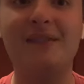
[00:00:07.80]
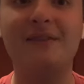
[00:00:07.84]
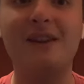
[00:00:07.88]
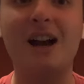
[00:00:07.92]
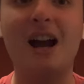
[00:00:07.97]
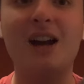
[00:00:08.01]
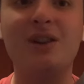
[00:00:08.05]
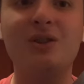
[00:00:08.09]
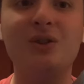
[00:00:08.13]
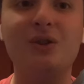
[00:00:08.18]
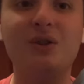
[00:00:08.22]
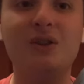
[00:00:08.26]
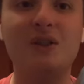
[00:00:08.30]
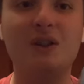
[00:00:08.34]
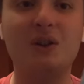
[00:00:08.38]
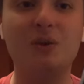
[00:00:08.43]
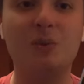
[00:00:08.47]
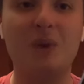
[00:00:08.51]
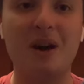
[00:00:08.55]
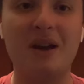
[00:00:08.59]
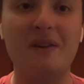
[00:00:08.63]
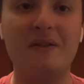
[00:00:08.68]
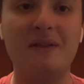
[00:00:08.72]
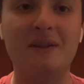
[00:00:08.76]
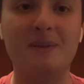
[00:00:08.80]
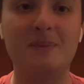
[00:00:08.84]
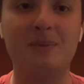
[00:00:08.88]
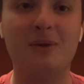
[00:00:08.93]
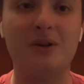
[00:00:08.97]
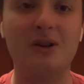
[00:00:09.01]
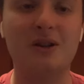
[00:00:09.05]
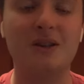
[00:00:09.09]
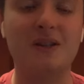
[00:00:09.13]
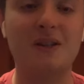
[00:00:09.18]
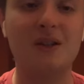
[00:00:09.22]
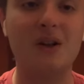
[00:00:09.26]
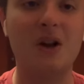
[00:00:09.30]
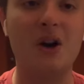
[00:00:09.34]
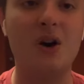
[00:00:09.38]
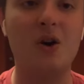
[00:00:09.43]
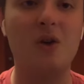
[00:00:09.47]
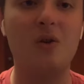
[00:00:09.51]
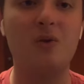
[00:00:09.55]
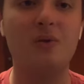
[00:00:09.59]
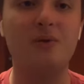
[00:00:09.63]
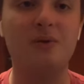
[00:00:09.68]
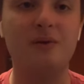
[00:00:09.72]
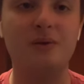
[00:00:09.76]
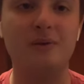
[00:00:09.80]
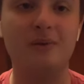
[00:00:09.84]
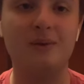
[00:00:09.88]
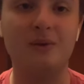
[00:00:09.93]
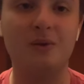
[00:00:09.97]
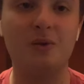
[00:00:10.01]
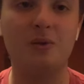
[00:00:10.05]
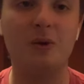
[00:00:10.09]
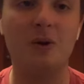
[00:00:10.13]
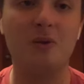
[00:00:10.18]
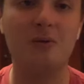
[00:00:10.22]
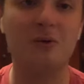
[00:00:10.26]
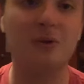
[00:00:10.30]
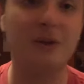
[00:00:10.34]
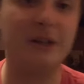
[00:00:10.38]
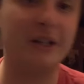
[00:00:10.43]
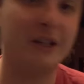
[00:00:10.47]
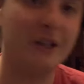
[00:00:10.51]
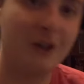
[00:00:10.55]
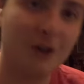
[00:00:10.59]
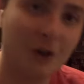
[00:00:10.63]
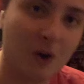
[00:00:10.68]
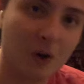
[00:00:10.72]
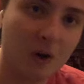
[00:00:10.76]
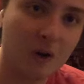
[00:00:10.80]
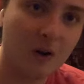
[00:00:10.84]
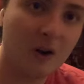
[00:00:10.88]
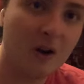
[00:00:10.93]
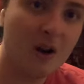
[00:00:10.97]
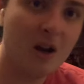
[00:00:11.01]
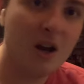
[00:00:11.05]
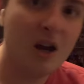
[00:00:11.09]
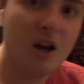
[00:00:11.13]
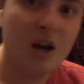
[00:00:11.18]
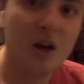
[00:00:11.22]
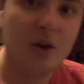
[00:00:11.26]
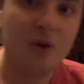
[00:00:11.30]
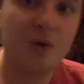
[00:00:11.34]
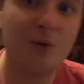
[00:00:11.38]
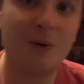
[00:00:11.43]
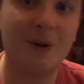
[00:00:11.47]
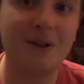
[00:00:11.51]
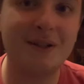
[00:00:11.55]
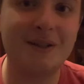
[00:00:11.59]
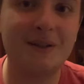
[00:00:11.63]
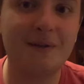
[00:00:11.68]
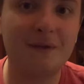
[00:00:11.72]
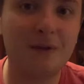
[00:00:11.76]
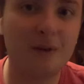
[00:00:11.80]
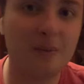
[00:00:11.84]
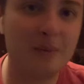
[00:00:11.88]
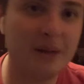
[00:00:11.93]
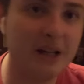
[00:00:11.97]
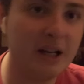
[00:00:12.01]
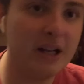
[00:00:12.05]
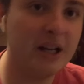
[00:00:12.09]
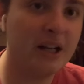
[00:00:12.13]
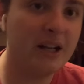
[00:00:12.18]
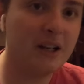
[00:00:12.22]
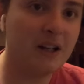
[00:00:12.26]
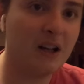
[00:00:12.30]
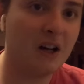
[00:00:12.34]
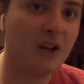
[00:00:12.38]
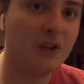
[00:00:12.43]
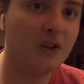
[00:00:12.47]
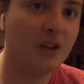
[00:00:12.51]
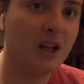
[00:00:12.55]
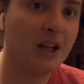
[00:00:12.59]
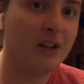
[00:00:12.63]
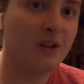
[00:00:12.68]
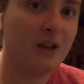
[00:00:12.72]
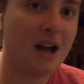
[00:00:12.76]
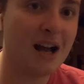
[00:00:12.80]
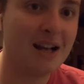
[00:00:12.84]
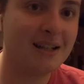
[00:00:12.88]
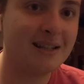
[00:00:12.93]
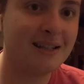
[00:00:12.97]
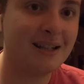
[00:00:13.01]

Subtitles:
gotten used to the way this book, so you won't really hear grunting from me, unlike last